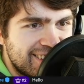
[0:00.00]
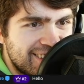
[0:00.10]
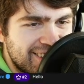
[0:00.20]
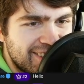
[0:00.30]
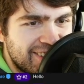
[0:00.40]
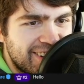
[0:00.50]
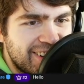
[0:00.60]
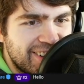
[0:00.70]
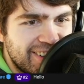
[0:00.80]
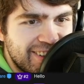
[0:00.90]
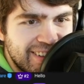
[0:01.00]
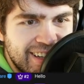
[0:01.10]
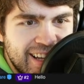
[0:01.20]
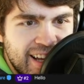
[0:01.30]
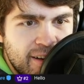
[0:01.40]
Bro,
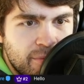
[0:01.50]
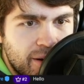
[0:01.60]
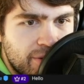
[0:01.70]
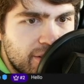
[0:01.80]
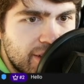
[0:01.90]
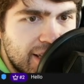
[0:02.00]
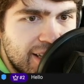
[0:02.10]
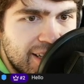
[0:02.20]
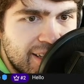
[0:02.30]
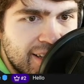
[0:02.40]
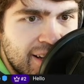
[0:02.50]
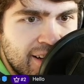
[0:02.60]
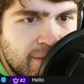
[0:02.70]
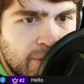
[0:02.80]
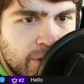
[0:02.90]
my favorite thing
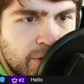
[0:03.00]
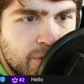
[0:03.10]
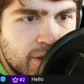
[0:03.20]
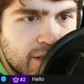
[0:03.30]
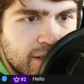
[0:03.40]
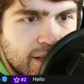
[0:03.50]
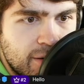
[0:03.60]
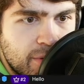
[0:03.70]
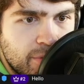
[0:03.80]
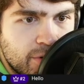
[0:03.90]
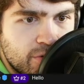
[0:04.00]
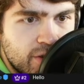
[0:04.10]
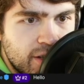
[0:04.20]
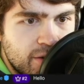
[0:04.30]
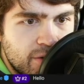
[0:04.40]
to do is to take people's
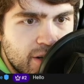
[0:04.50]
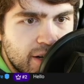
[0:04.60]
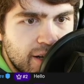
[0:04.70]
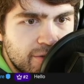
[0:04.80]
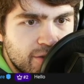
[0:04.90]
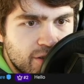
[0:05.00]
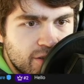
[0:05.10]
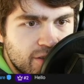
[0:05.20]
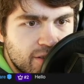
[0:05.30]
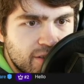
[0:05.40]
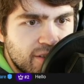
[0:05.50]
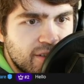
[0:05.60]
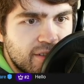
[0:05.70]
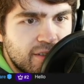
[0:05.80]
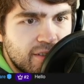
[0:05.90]
video, cut out just
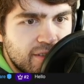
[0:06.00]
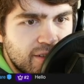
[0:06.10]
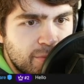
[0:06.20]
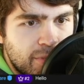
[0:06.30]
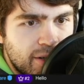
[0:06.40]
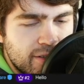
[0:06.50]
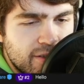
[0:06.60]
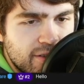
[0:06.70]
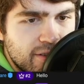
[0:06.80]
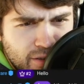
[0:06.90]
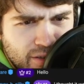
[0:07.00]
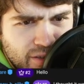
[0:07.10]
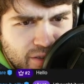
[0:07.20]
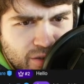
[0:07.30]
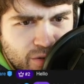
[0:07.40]
the pauses.
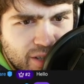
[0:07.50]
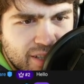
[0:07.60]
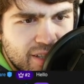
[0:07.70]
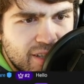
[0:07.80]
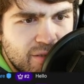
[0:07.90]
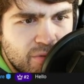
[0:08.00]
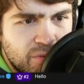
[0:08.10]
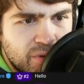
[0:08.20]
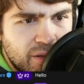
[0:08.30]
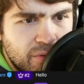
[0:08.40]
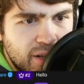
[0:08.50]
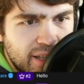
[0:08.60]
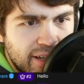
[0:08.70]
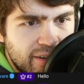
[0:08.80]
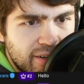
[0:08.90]
You can see who they really
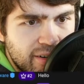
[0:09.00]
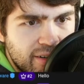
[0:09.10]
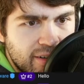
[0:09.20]
are.